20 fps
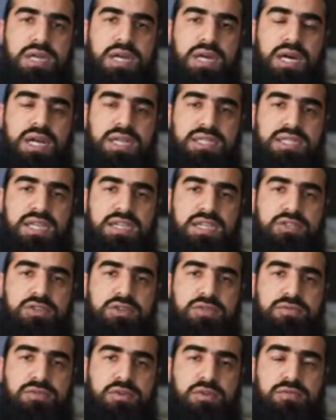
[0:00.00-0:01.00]
I'll sell it to you
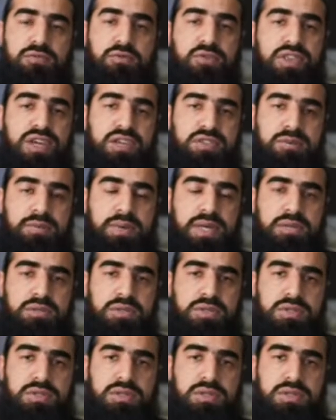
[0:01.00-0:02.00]
for four thousand
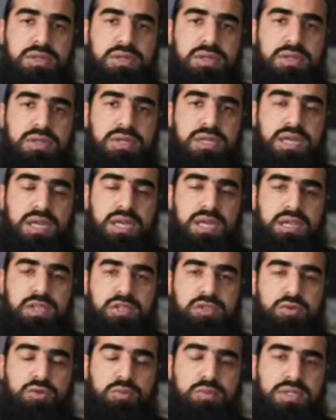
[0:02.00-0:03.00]
pounds, yeah, in
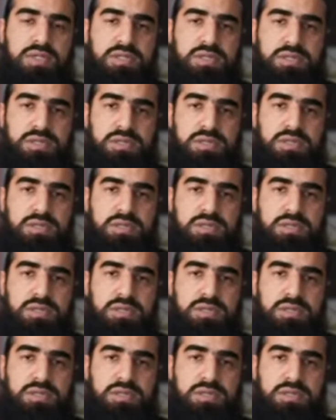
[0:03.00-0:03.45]
installments.